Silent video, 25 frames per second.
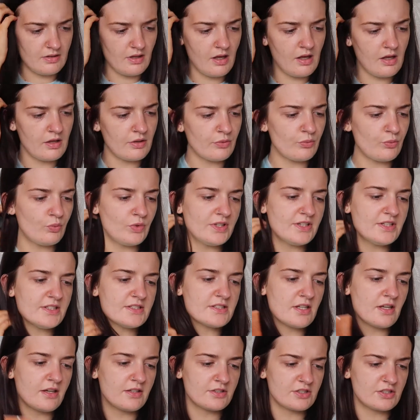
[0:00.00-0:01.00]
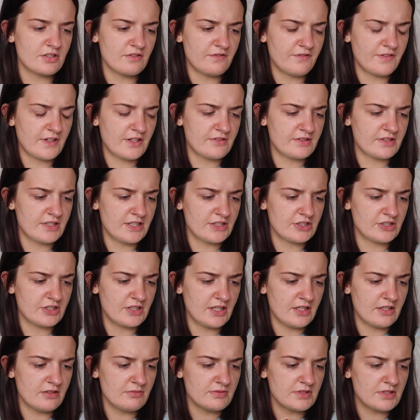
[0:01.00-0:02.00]
Oh, with a touch of foundation,
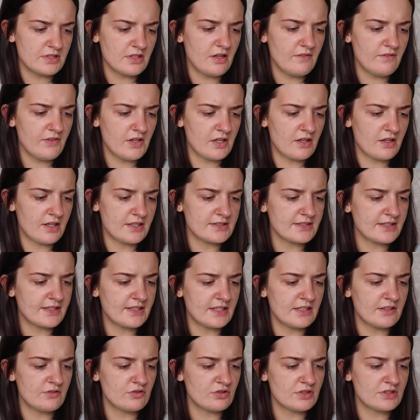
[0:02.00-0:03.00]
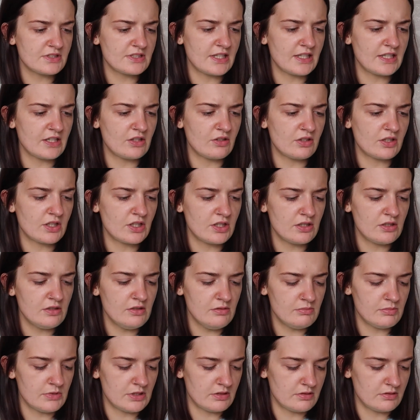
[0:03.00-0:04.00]
helps to cover lines and leaves your skin looking
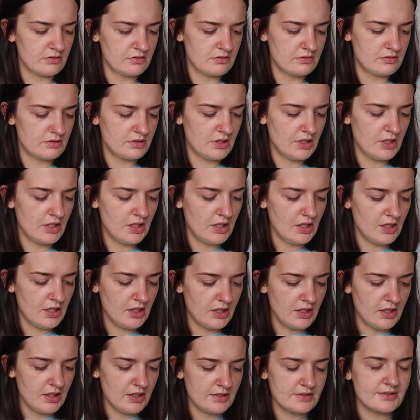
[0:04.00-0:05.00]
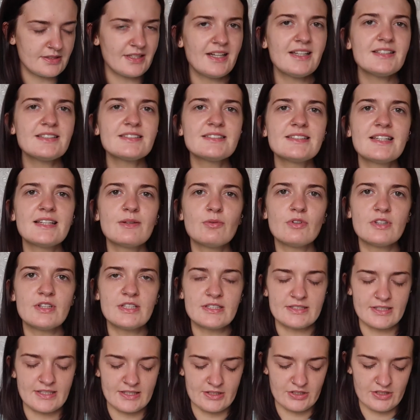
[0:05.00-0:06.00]
luminous. So let's see what
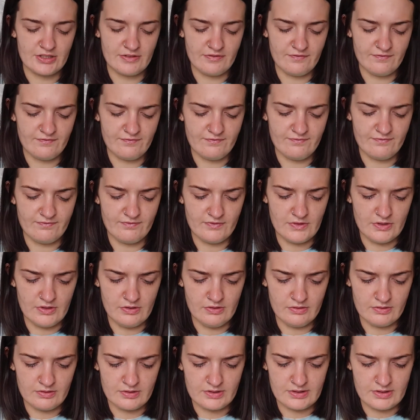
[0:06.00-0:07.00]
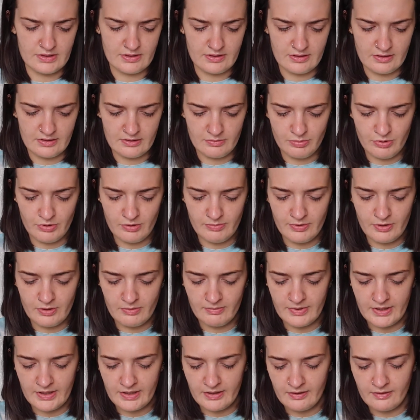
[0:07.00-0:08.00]
this actually looks like. I'll put a bit
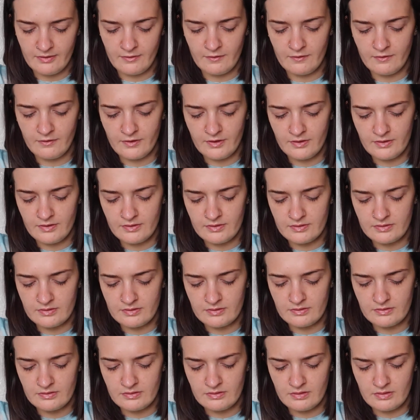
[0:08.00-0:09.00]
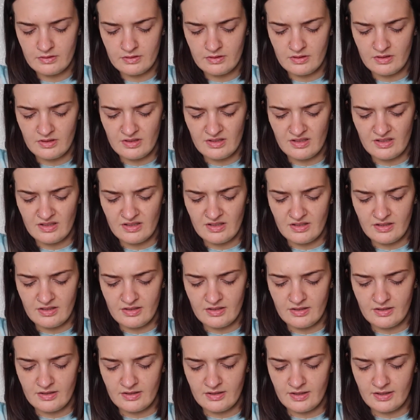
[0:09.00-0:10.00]
on my hand first.
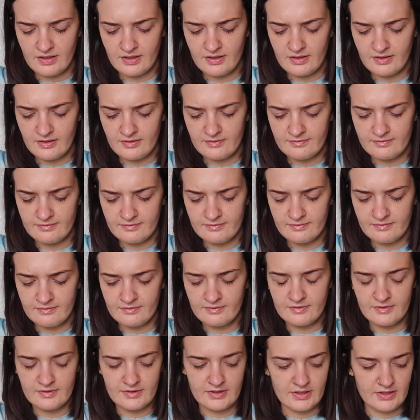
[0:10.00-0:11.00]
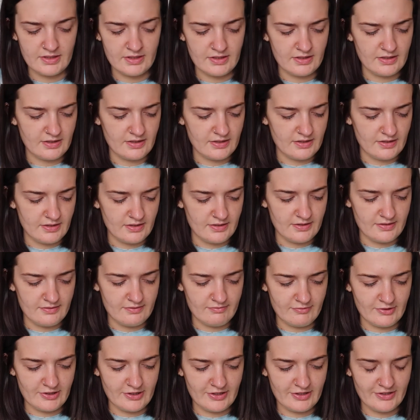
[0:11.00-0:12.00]
Okay.
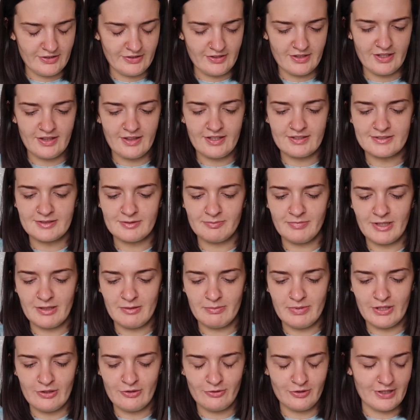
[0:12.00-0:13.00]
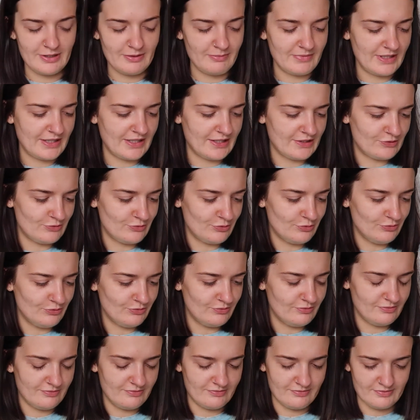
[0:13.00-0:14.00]
Right, I don't think that's a BB cream at
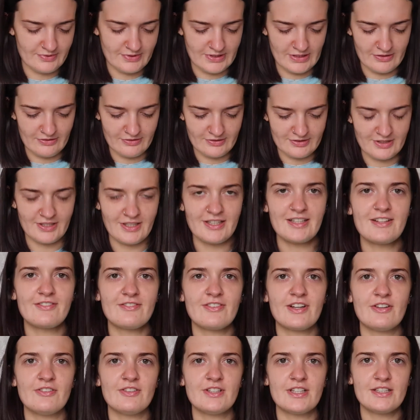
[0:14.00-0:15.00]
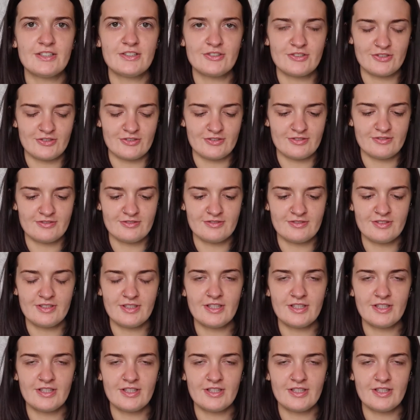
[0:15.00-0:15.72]
all. That looks like a foundation.